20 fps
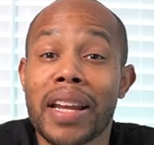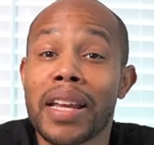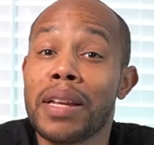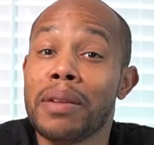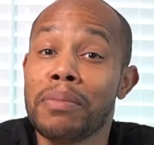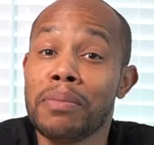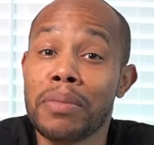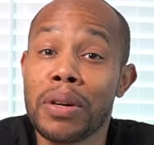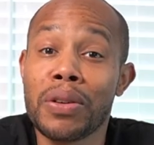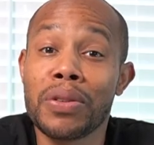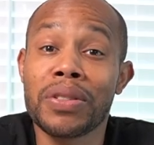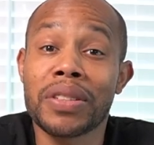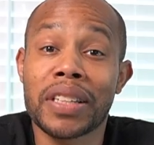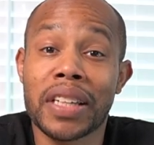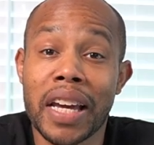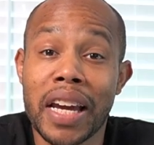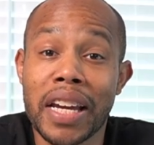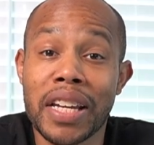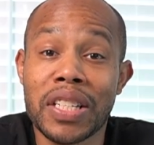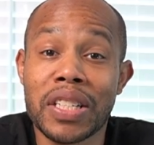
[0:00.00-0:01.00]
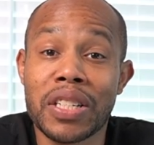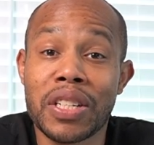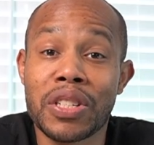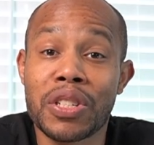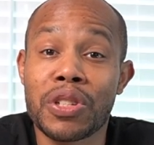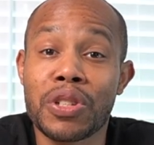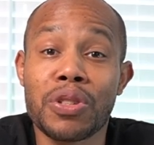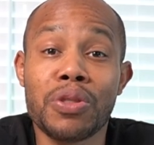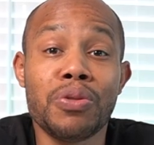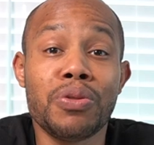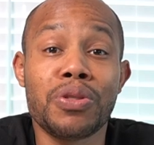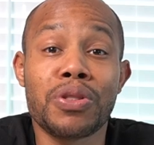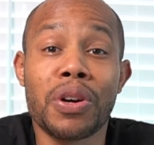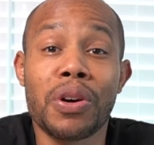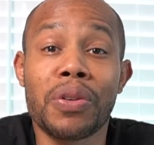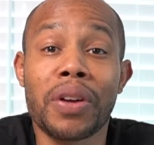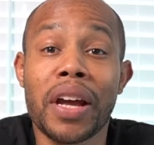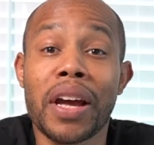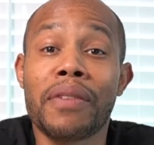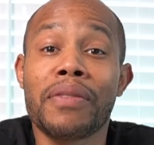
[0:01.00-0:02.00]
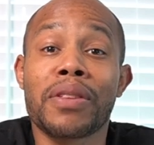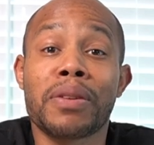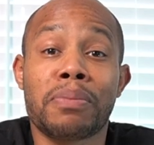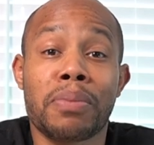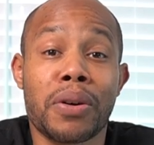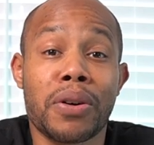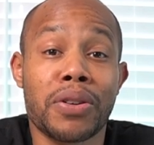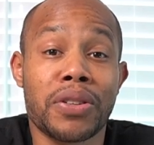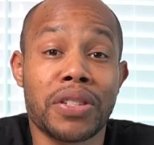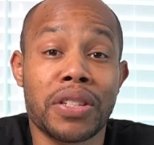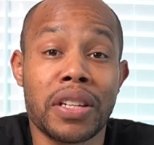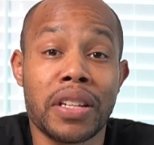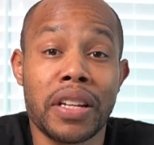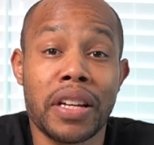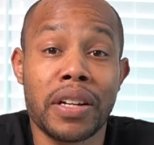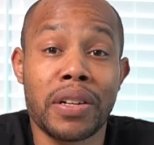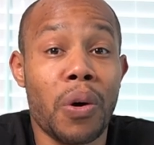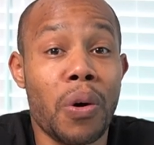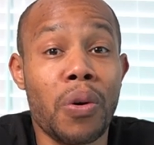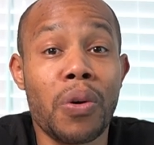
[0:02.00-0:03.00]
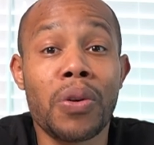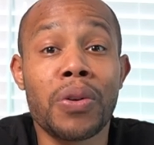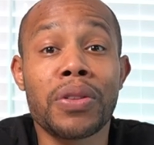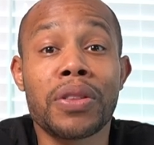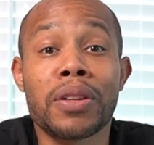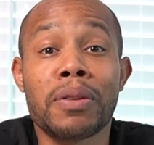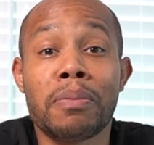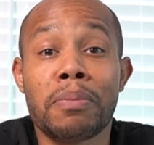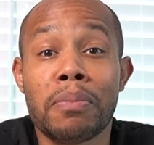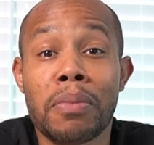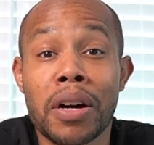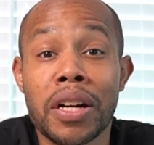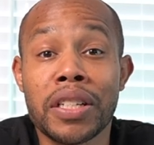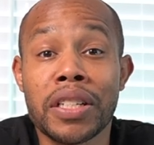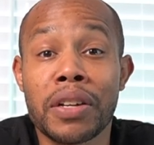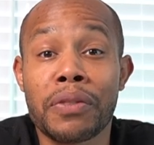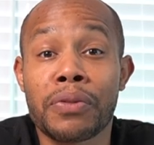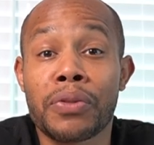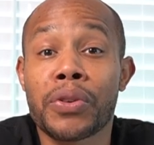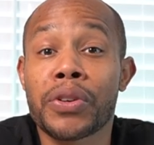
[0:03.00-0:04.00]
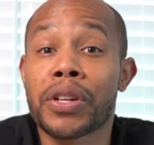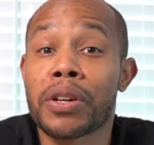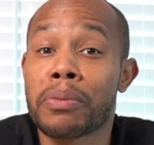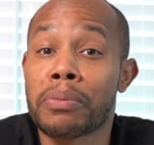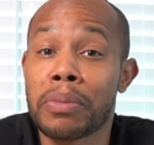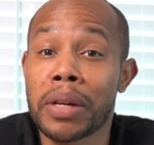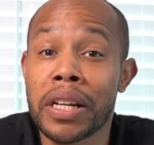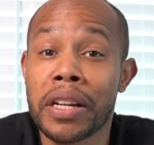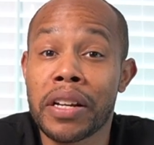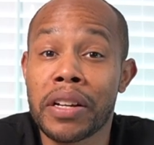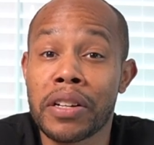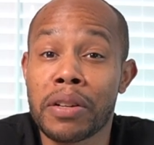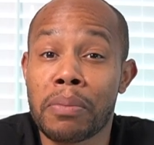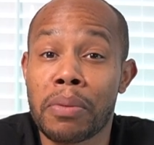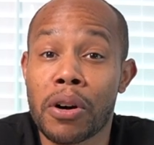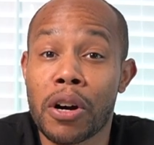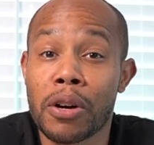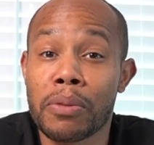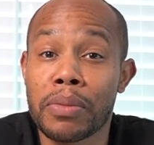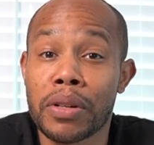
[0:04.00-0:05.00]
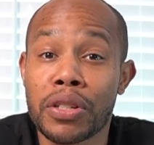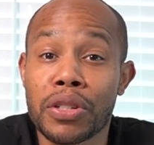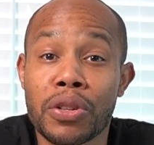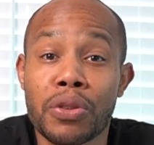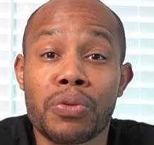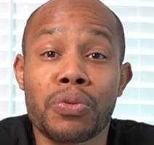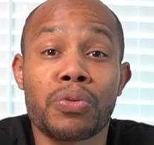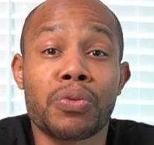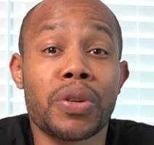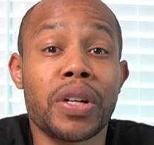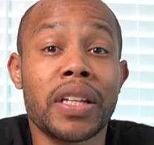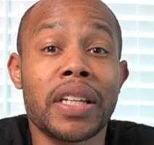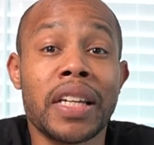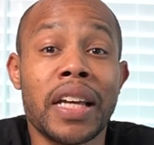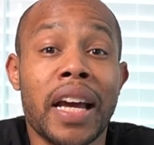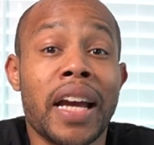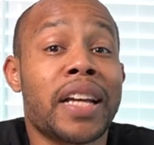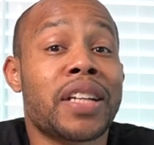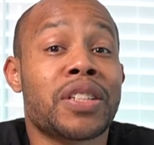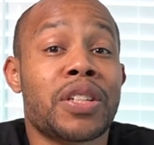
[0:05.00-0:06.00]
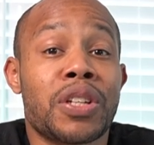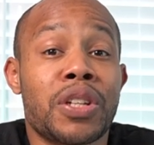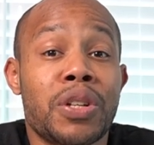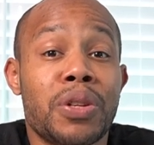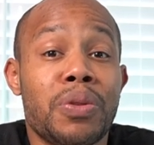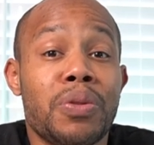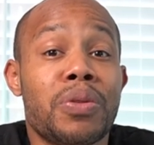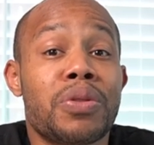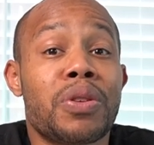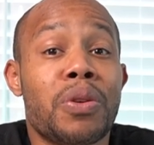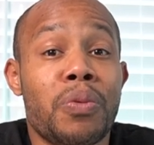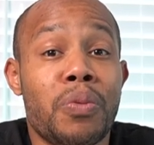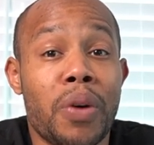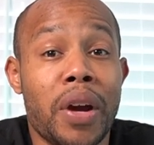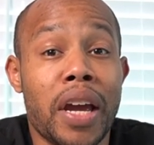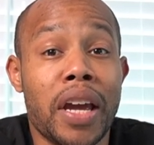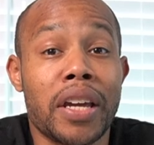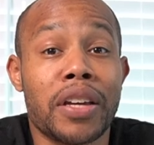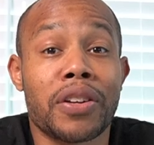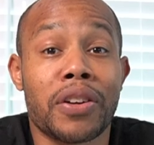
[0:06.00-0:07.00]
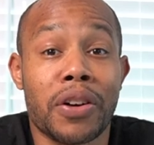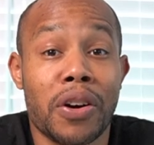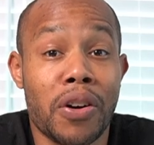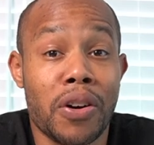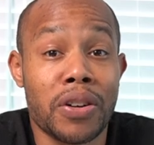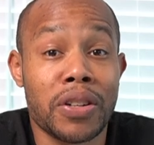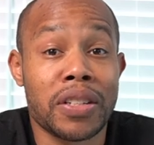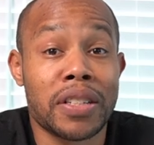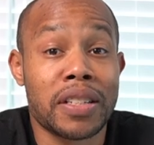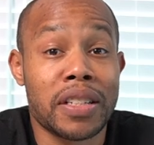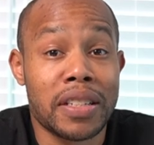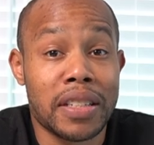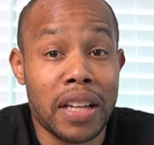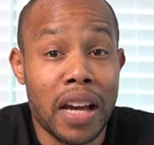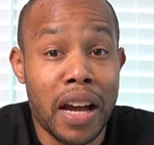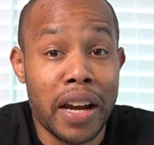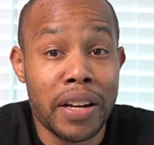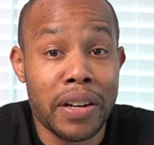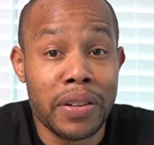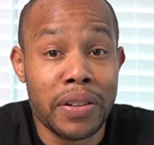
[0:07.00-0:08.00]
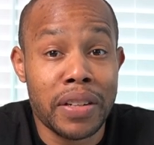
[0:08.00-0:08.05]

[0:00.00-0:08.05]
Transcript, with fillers: in most cases, you don't have the personnel or the budget for your media department to really execute the way your heart's desire